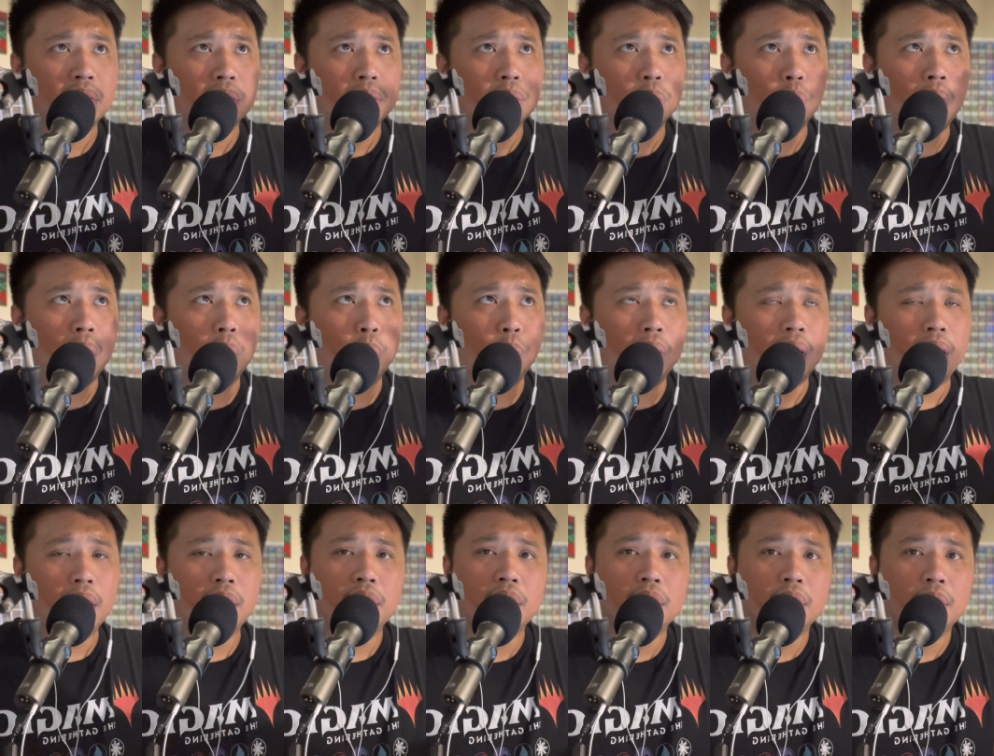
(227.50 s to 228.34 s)
Wink,
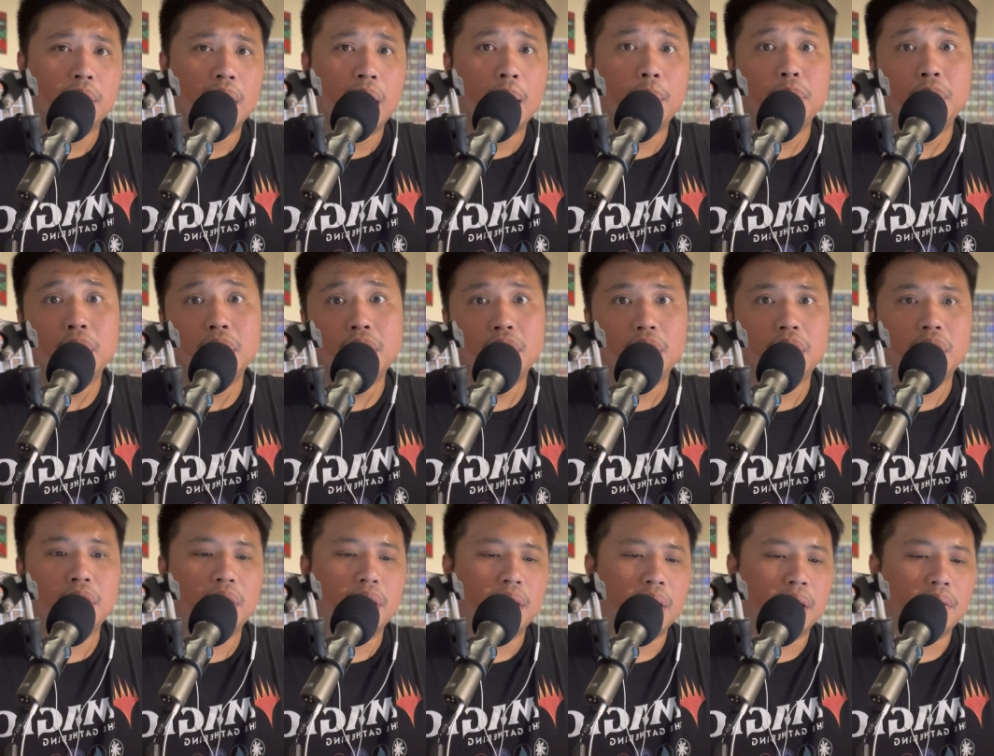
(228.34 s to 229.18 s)
wink.
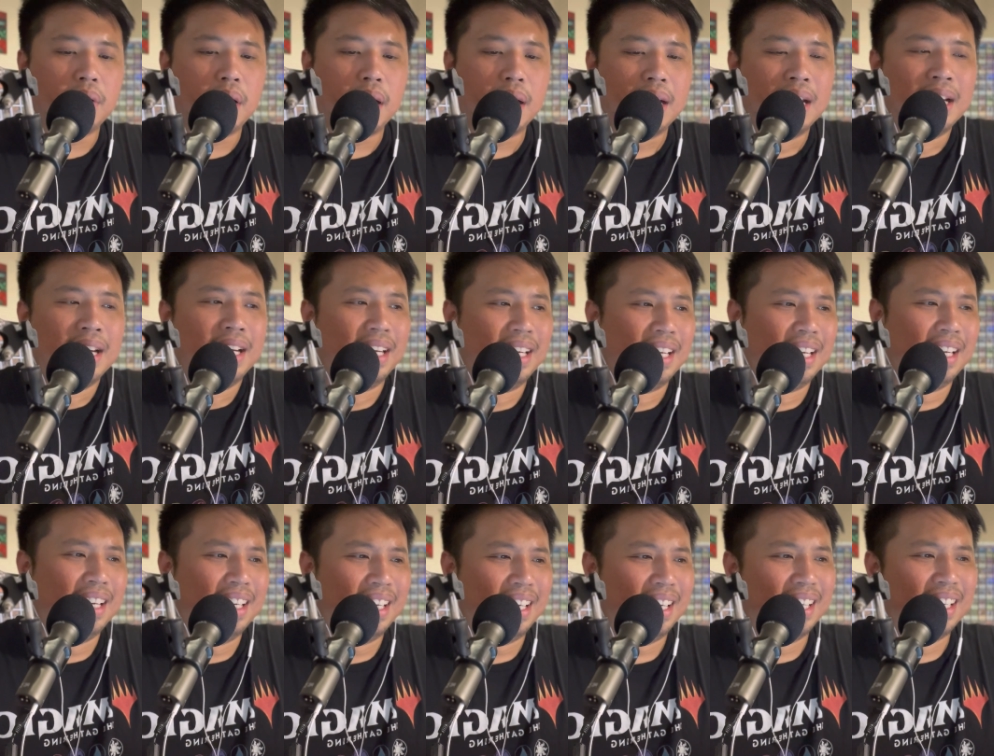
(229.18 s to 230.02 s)
MTG30,
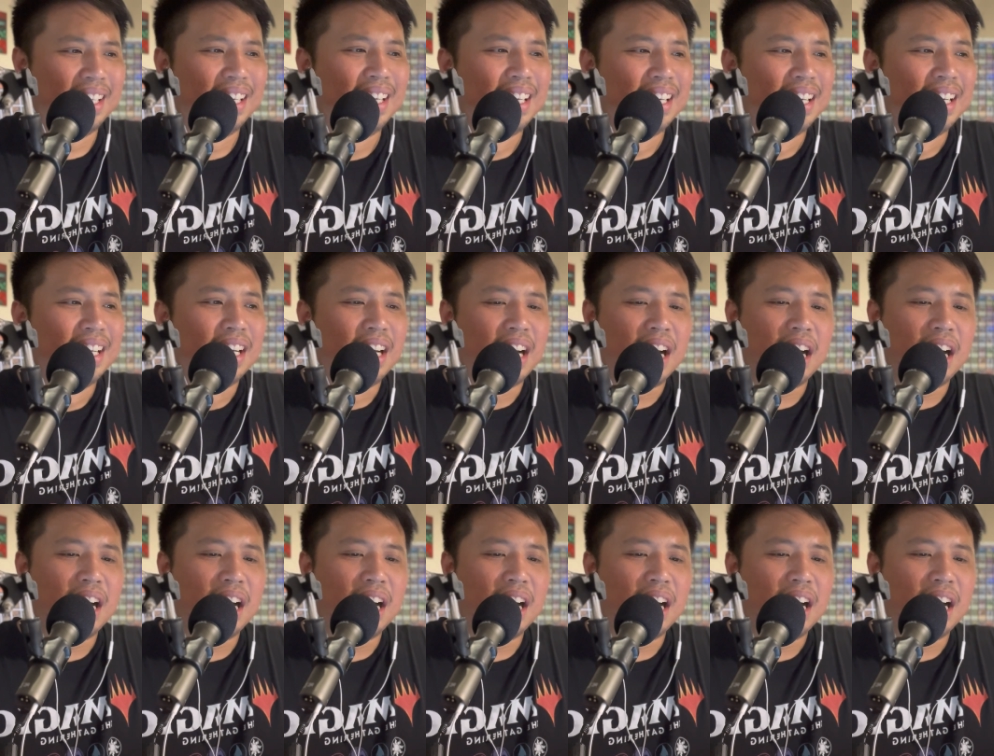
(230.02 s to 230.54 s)
right?